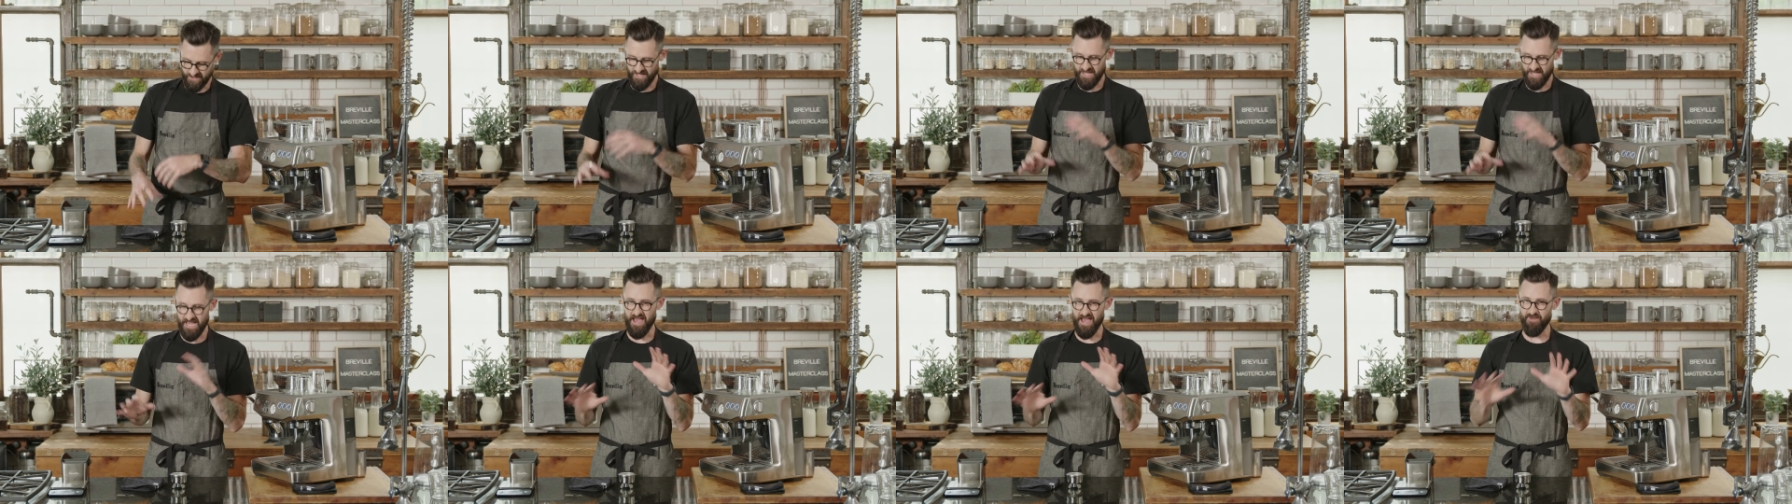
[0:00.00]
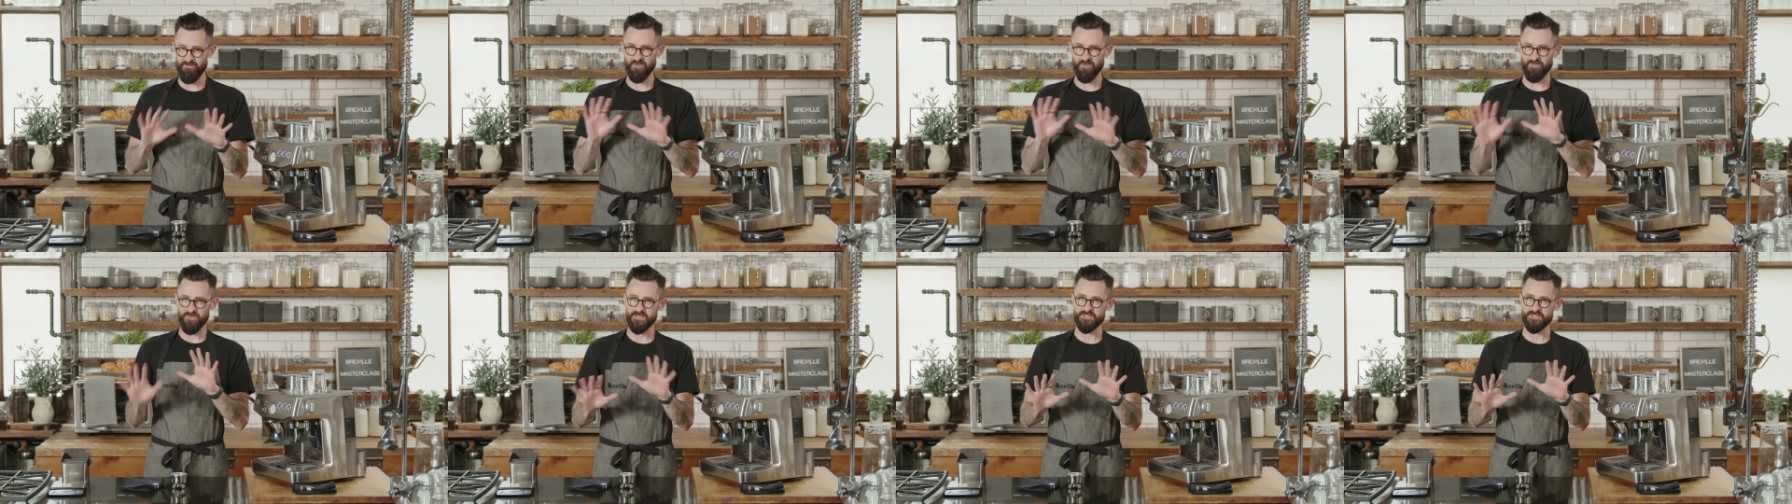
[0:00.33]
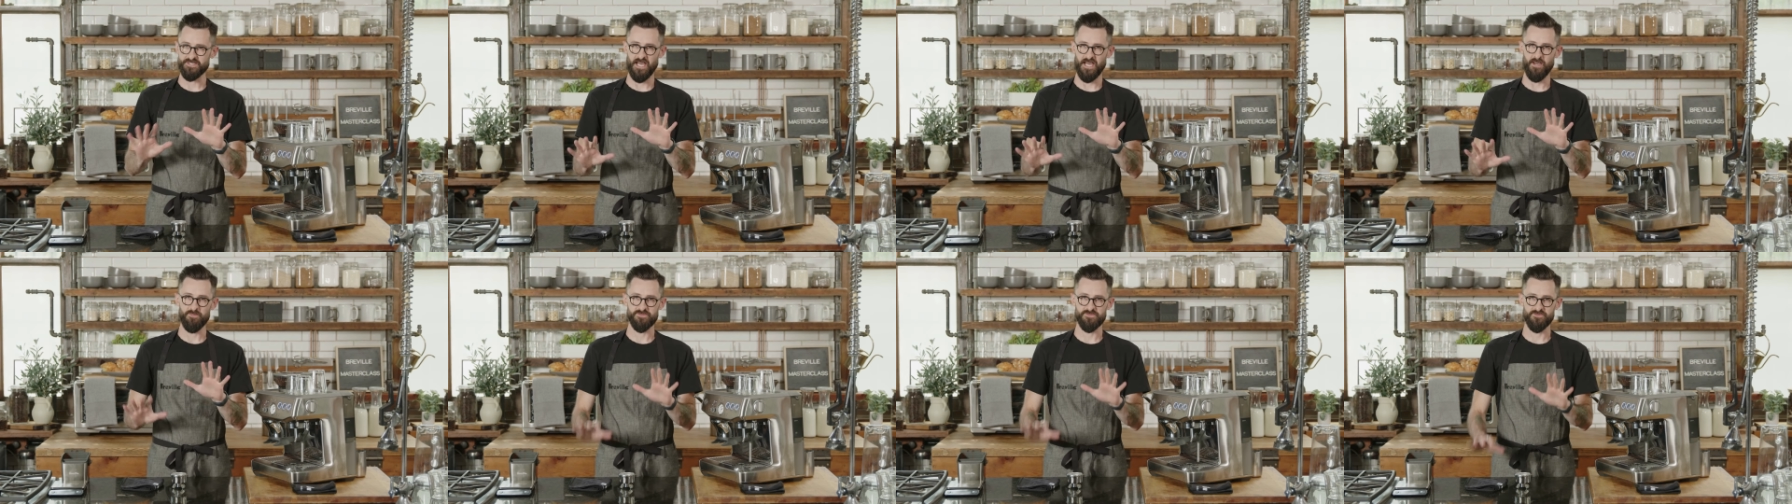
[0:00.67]
Having these
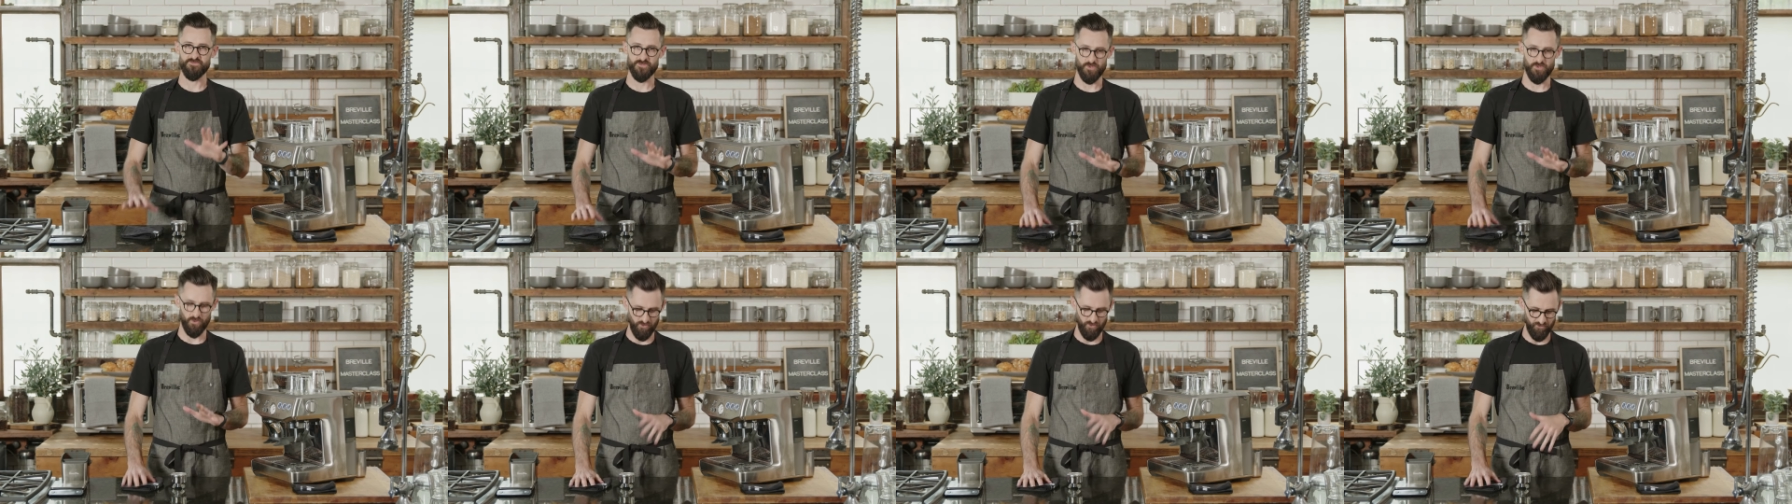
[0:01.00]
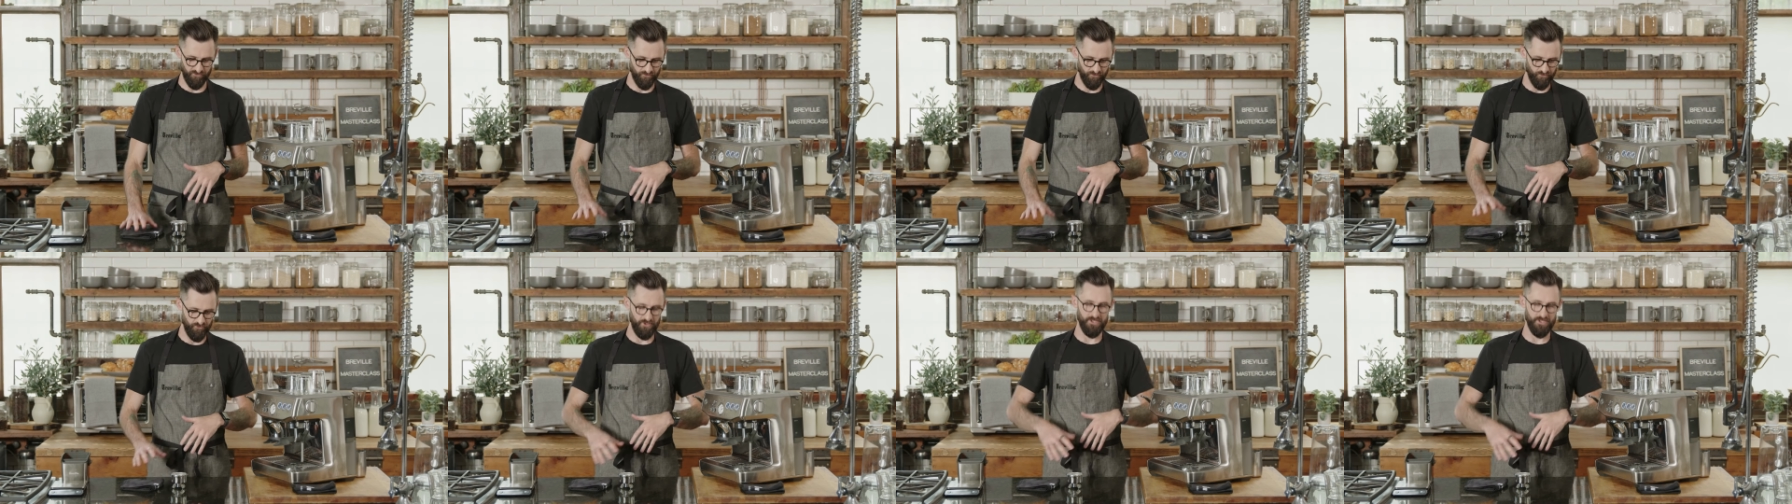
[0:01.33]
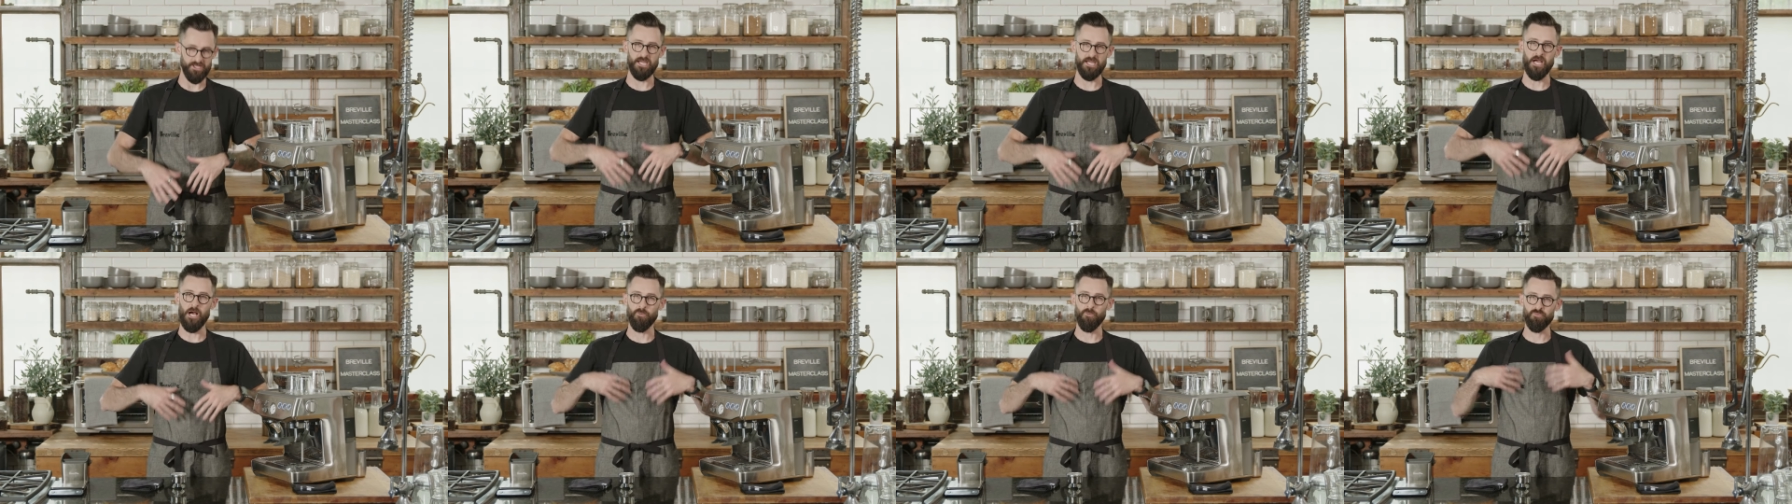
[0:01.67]
types of tools
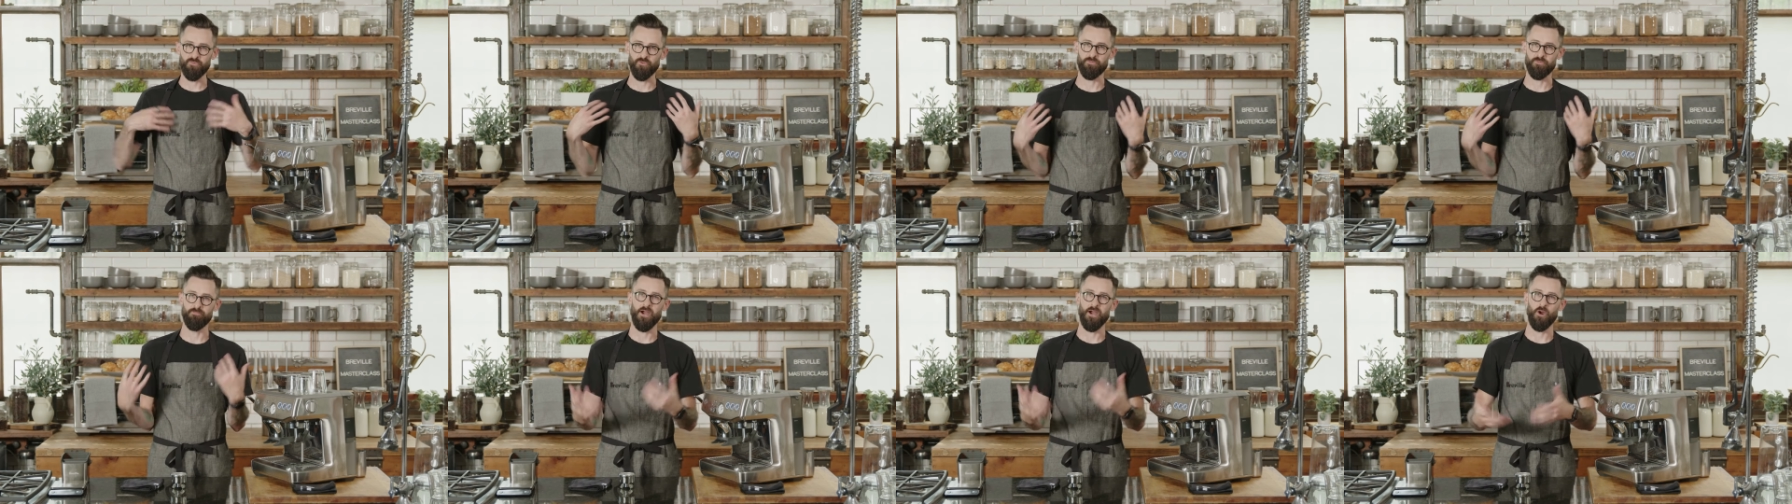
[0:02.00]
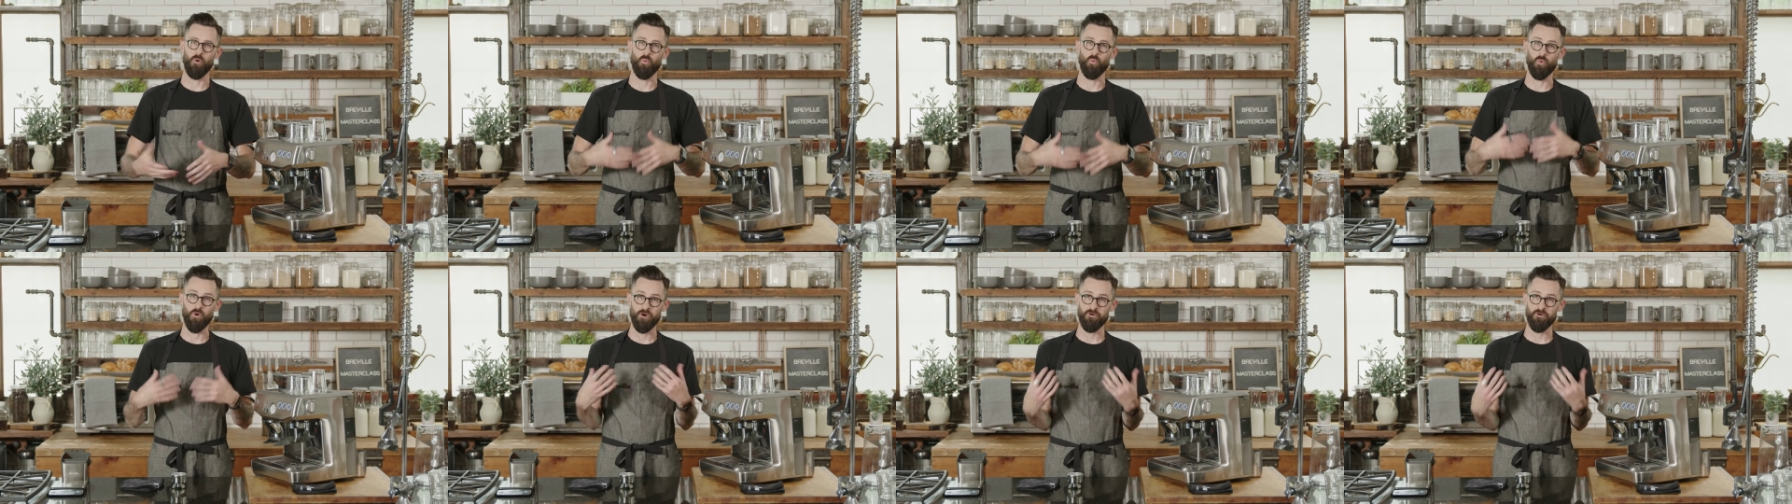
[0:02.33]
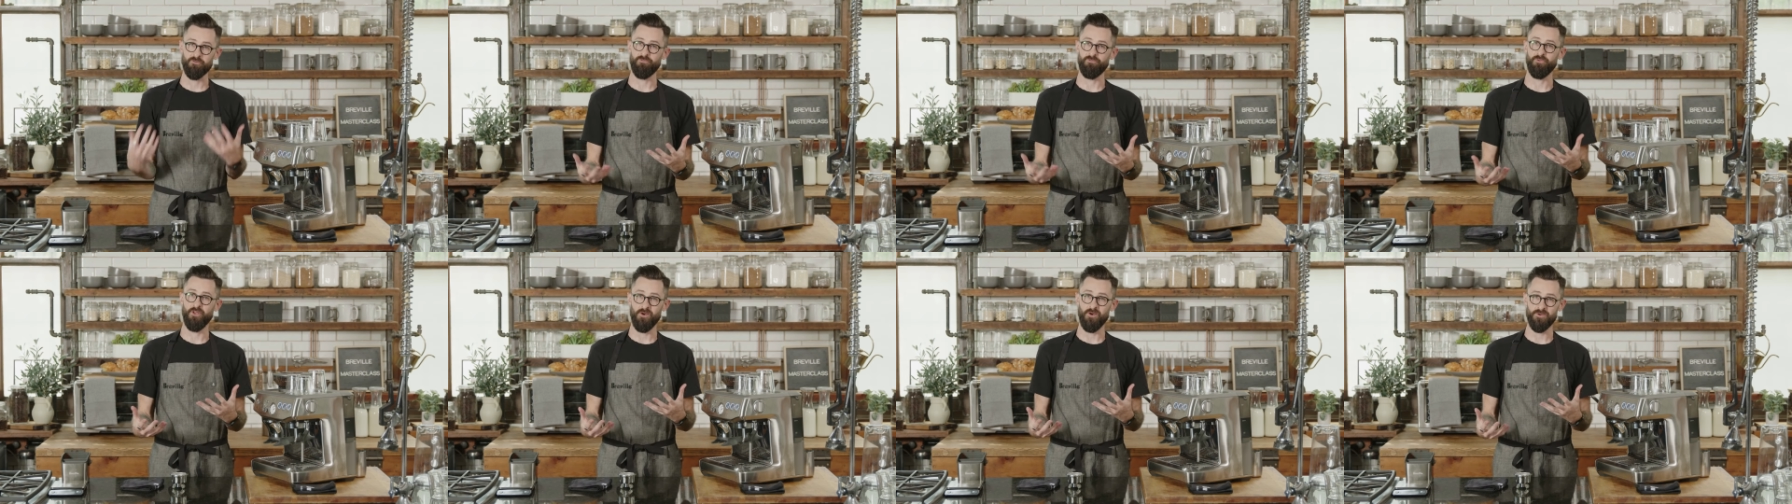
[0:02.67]
really helps with my
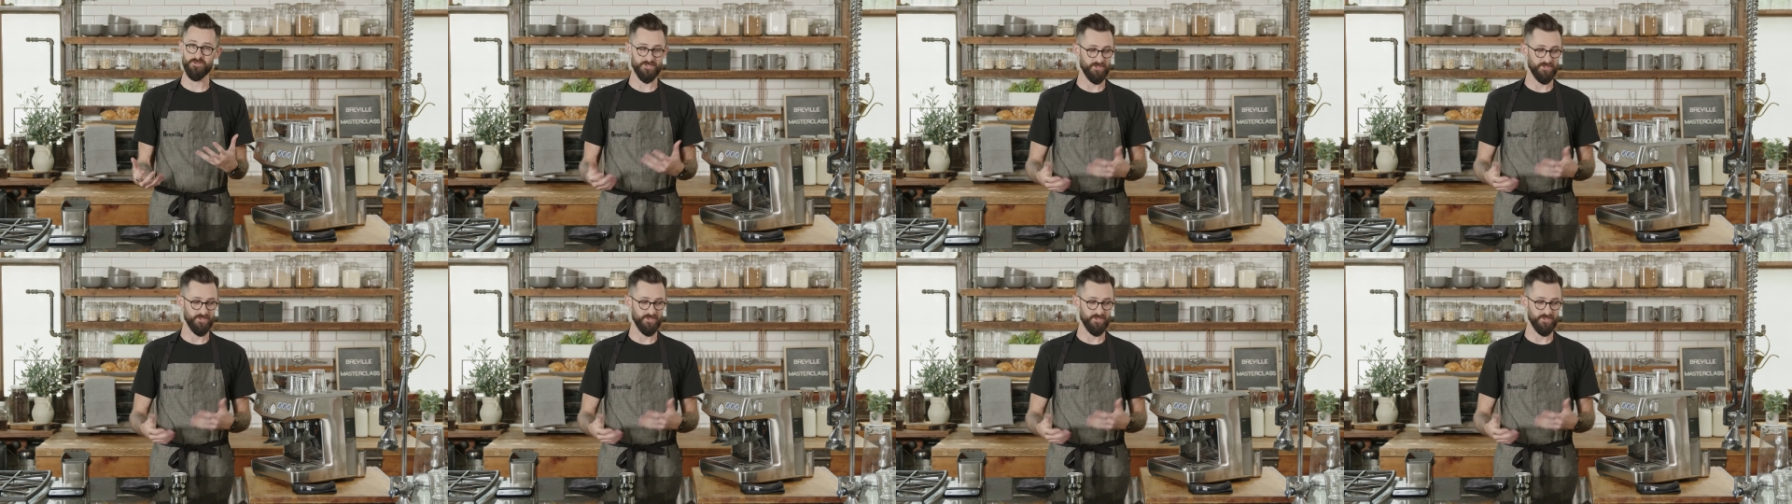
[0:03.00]
workflow